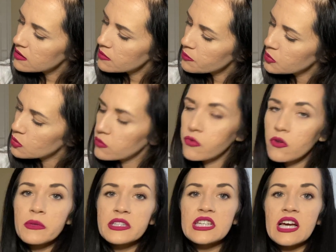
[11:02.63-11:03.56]
Beautiful
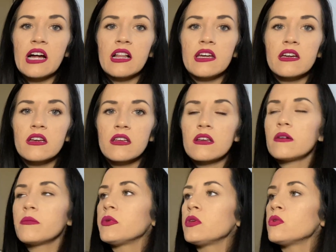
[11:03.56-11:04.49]
metallic,
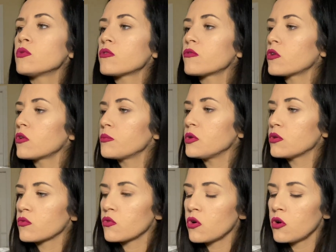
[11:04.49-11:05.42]
beautiful,
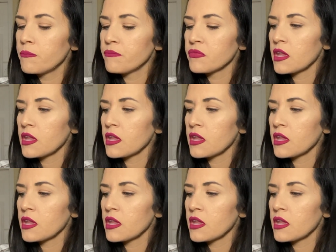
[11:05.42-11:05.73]
beautiful.